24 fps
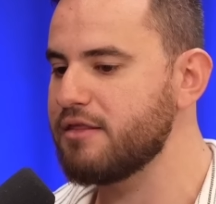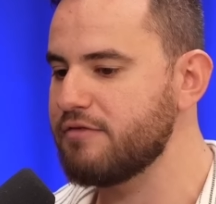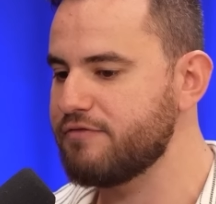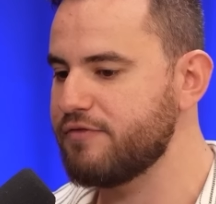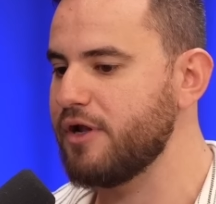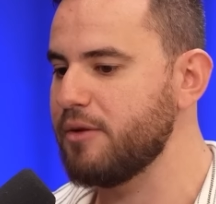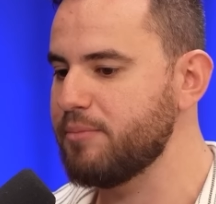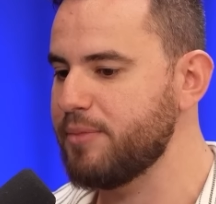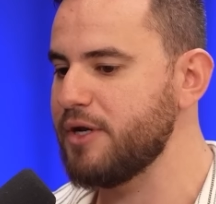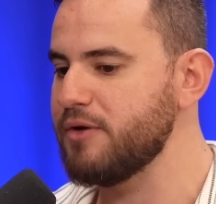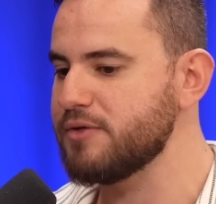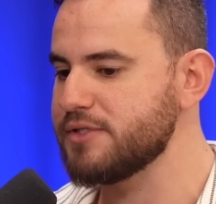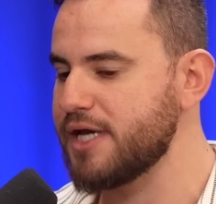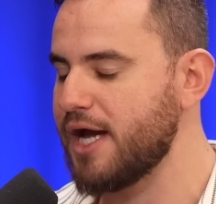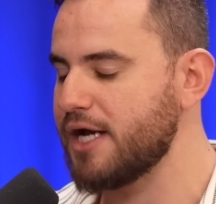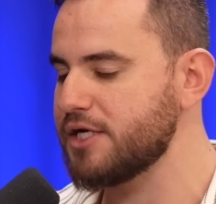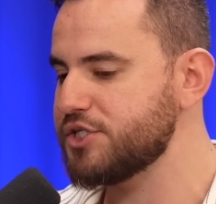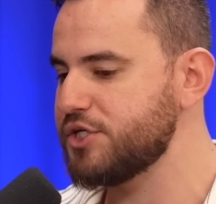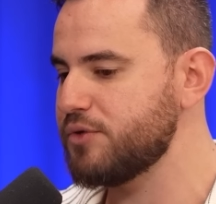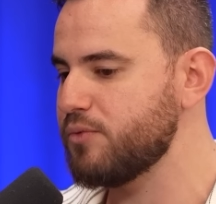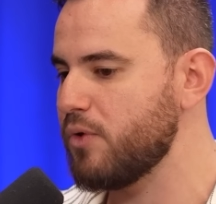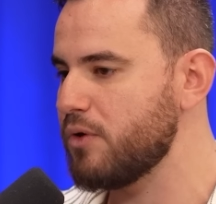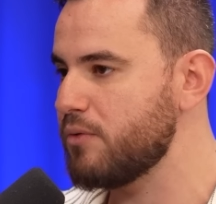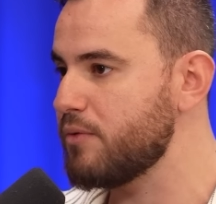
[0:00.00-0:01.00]
of the Filipinos
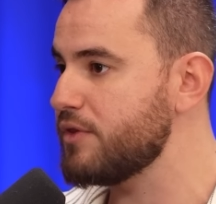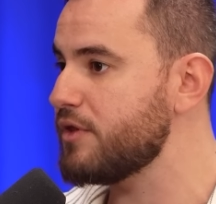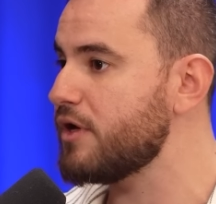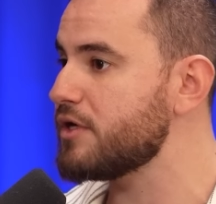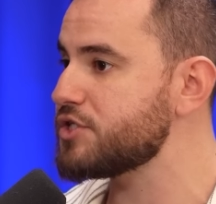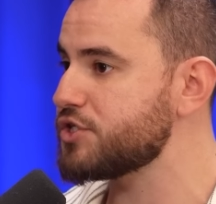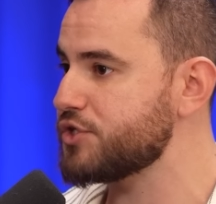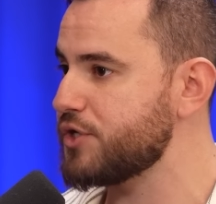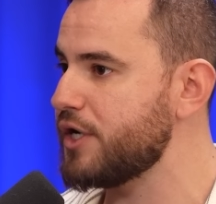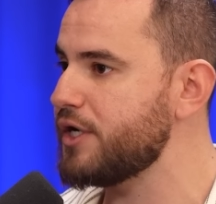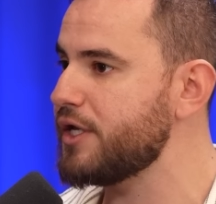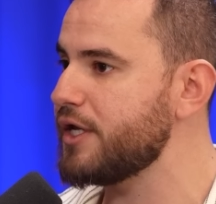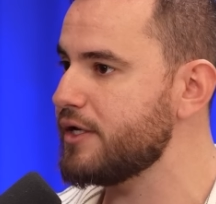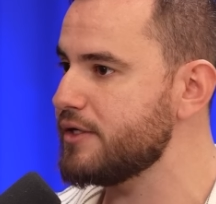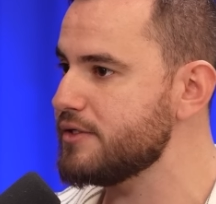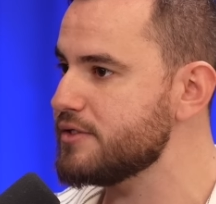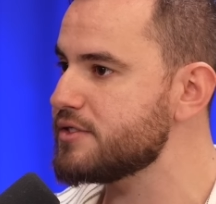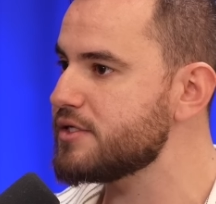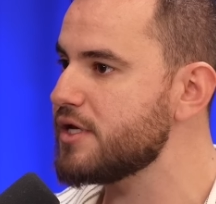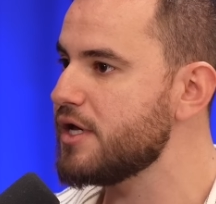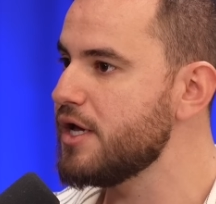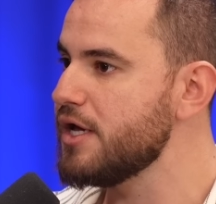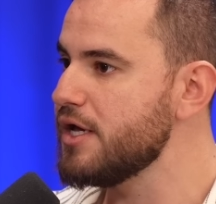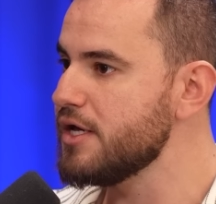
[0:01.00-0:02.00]
actually work with
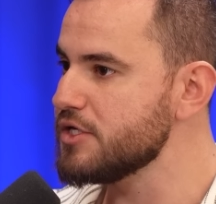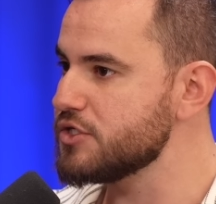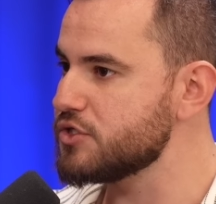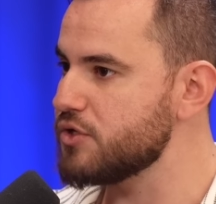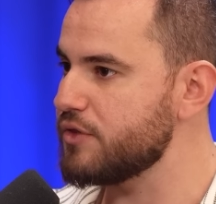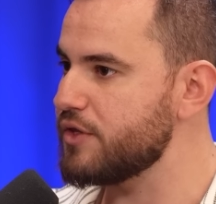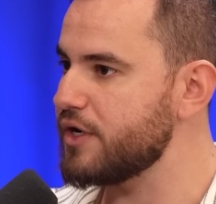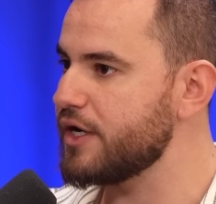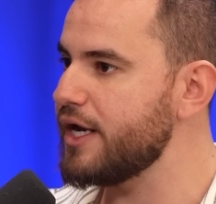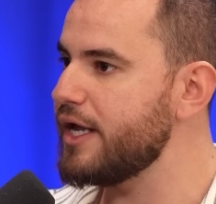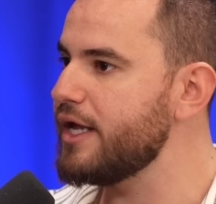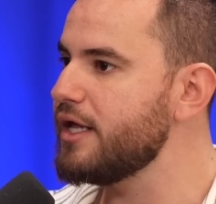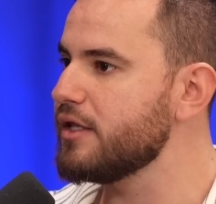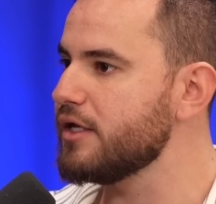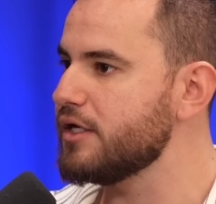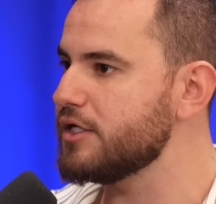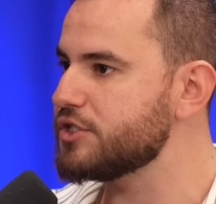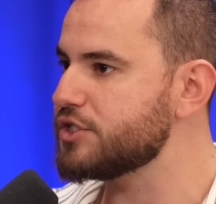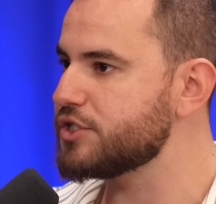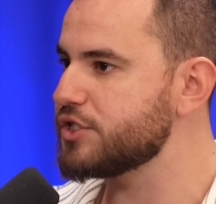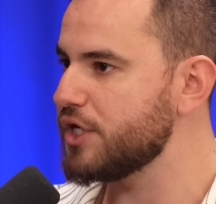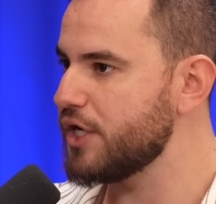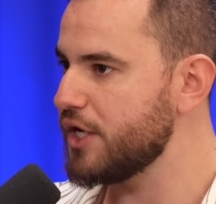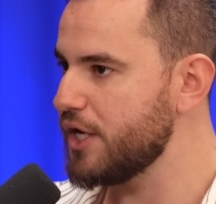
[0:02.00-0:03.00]
Australians. So their
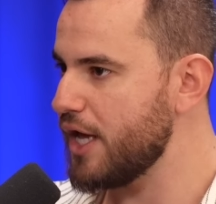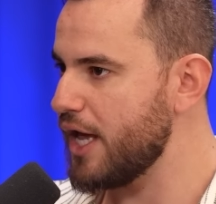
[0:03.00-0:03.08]
English